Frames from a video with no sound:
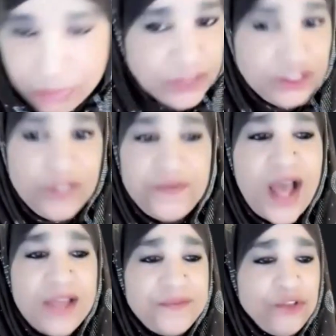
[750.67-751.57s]
Because
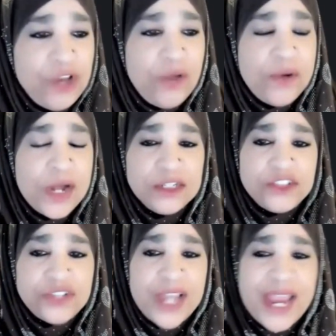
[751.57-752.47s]
if you don't
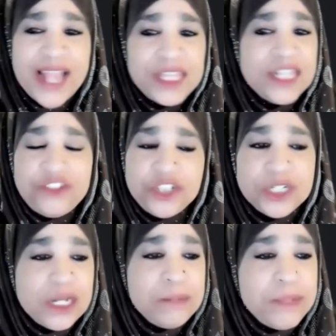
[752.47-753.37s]
understand this, you're
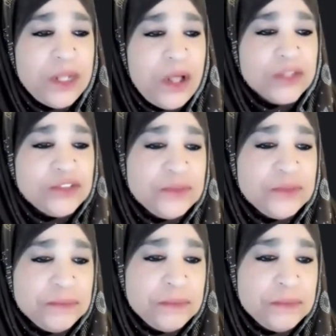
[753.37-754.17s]
going to be lost.